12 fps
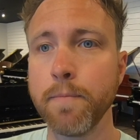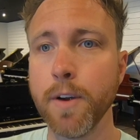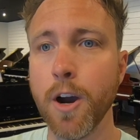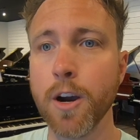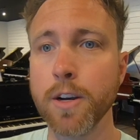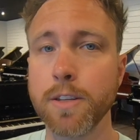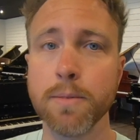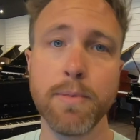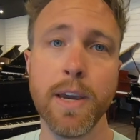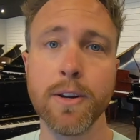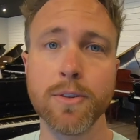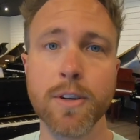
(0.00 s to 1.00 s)
Artisan
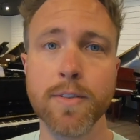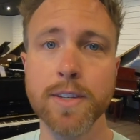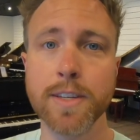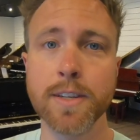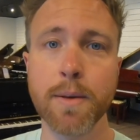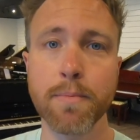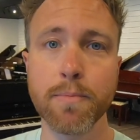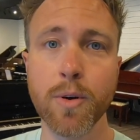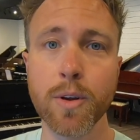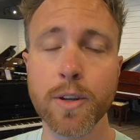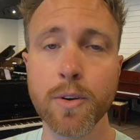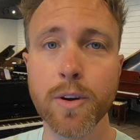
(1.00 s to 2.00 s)
Piano Services up in
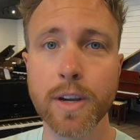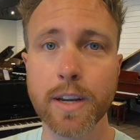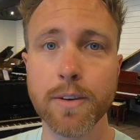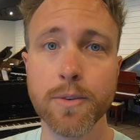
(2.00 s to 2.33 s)
Portland, Oregon,